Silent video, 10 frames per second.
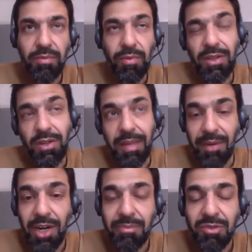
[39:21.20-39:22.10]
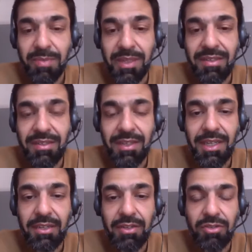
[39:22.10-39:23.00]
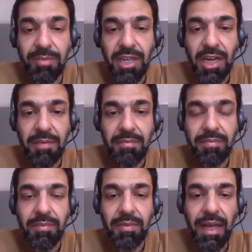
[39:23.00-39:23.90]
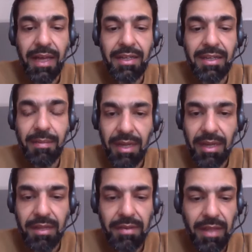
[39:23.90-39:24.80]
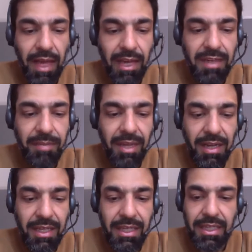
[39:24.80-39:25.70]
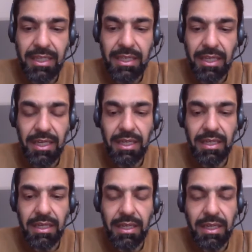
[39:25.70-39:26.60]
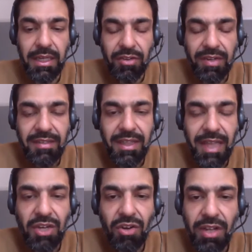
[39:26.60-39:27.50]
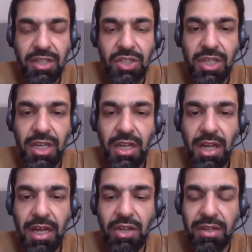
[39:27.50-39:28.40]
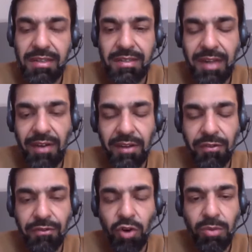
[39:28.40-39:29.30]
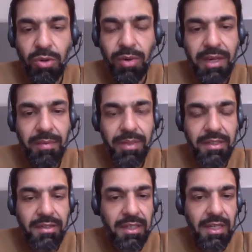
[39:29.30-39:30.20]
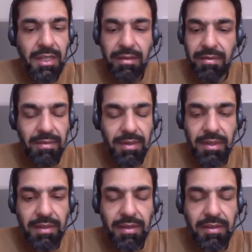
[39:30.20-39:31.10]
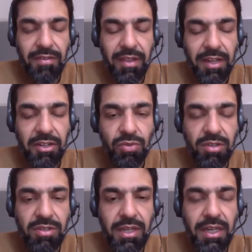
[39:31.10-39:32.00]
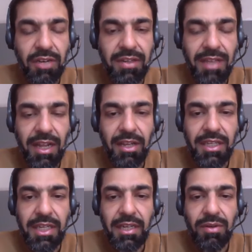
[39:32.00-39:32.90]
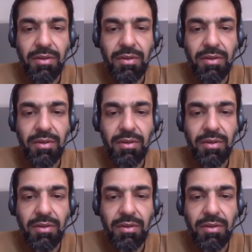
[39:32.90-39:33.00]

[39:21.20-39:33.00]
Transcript: not imams, but to become academically increasing their knowledge, not necessarily in a formal way, but if they just want to increase their learning?